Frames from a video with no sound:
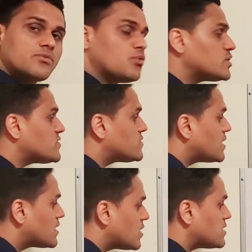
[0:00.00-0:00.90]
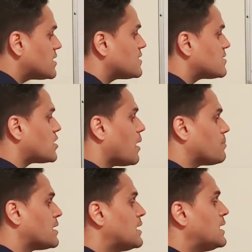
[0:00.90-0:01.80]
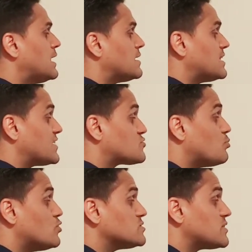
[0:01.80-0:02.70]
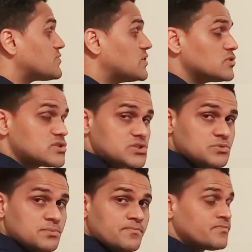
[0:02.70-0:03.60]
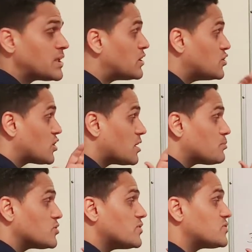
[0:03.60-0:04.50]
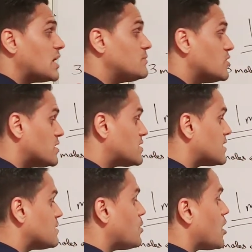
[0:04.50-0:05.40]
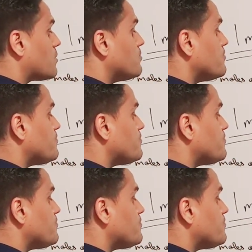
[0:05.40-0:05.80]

what's the unit at the top? That's moles of CO2. You're going to put the same unit at the bottom.